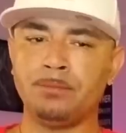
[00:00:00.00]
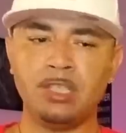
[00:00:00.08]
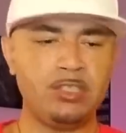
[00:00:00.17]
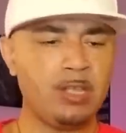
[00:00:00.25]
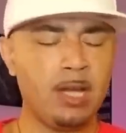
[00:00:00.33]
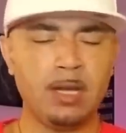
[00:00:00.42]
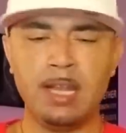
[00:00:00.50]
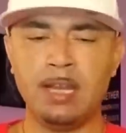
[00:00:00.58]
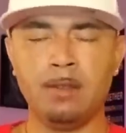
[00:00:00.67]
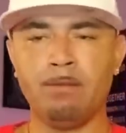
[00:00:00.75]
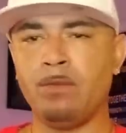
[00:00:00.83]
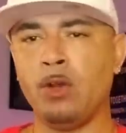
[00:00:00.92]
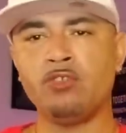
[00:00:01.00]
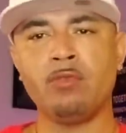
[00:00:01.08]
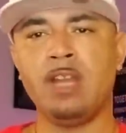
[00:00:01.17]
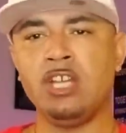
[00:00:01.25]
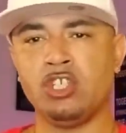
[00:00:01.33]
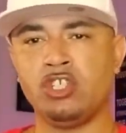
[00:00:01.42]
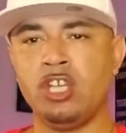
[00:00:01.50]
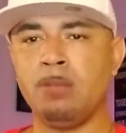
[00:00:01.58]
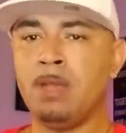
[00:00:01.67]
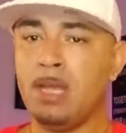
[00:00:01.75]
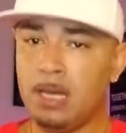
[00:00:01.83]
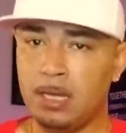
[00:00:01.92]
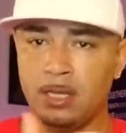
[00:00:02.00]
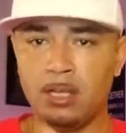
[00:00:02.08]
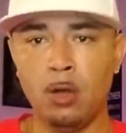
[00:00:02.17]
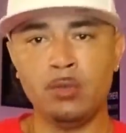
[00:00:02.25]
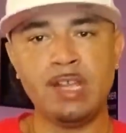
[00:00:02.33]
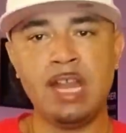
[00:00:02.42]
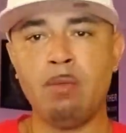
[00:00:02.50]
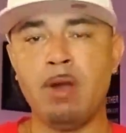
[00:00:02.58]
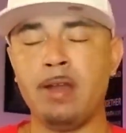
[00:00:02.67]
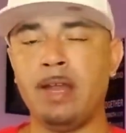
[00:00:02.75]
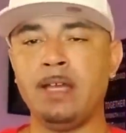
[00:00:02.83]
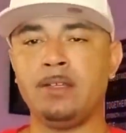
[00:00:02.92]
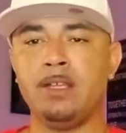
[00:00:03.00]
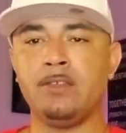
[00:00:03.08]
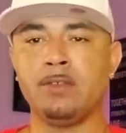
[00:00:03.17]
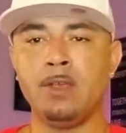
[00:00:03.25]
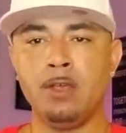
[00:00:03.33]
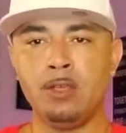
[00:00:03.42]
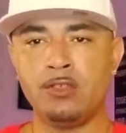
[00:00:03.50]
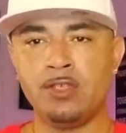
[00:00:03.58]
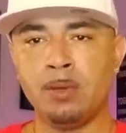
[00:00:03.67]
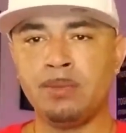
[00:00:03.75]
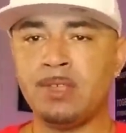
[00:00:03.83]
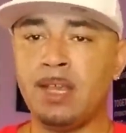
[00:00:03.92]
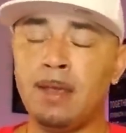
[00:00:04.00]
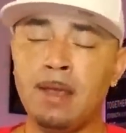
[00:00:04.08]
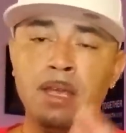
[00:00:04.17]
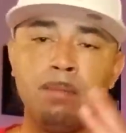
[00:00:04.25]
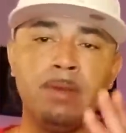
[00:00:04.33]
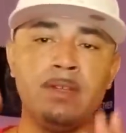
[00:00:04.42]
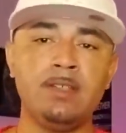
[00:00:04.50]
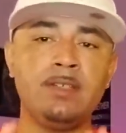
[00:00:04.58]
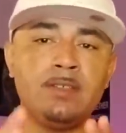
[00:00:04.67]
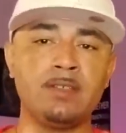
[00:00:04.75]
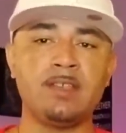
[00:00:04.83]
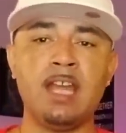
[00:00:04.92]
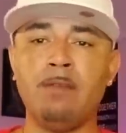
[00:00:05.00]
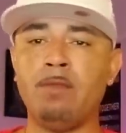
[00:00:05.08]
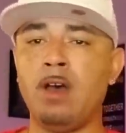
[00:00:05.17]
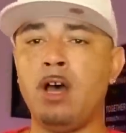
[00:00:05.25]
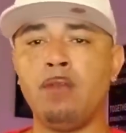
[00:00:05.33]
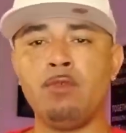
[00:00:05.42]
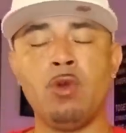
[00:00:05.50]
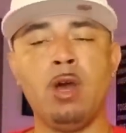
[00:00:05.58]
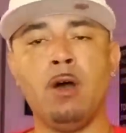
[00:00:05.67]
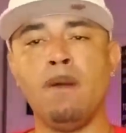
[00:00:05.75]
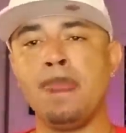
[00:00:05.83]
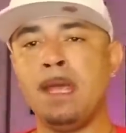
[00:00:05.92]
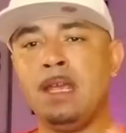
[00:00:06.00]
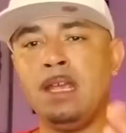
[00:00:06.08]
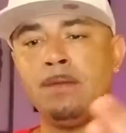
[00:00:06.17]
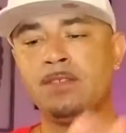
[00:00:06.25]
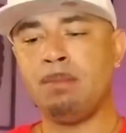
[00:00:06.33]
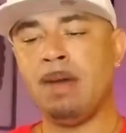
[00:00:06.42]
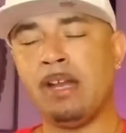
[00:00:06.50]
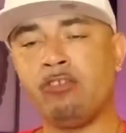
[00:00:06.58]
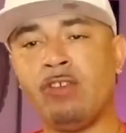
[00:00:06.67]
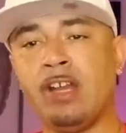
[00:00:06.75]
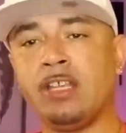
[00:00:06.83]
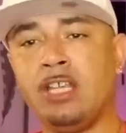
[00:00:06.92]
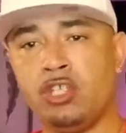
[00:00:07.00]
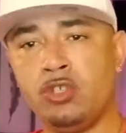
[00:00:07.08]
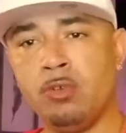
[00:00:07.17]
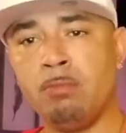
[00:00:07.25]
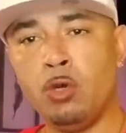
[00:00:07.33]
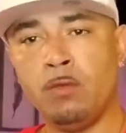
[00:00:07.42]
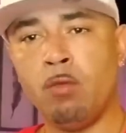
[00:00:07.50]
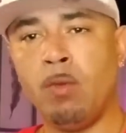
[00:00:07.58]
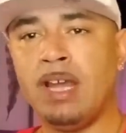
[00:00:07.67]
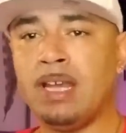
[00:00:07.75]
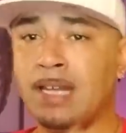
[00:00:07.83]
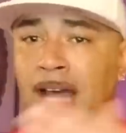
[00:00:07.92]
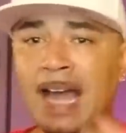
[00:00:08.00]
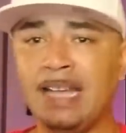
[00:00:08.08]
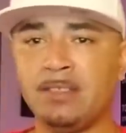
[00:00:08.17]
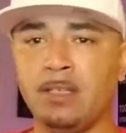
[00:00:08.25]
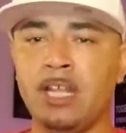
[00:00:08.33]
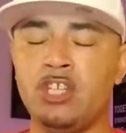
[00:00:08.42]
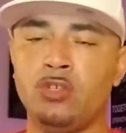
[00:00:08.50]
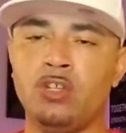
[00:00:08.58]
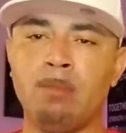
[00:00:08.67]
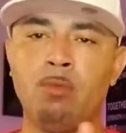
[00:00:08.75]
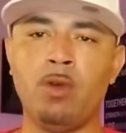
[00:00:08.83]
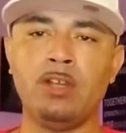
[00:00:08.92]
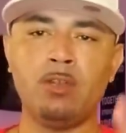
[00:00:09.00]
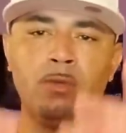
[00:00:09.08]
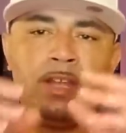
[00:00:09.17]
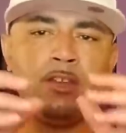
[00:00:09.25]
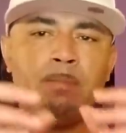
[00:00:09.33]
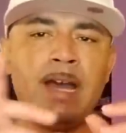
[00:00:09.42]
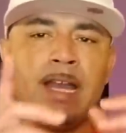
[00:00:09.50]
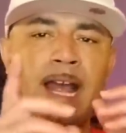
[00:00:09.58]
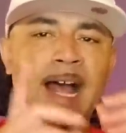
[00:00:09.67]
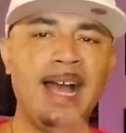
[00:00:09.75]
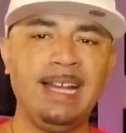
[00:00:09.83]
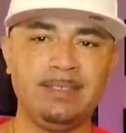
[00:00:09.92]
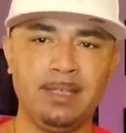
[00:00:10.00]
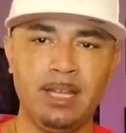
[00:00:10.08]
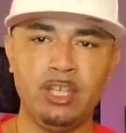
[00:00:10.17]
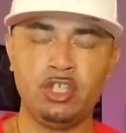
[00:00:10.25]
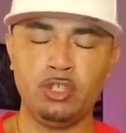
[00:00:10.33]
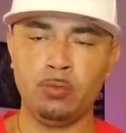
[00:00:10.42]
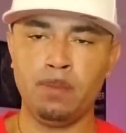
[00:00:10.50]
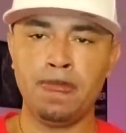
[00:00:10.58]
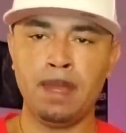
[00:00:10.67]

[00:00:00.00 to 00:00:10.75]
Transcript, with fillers: this young lady, first relationship, and it goes haywire like this. You see what I'm saying? But this is a sign for all of you all. If somebody trying to get you to move away and isolate you, number one, don't let nobody isolate you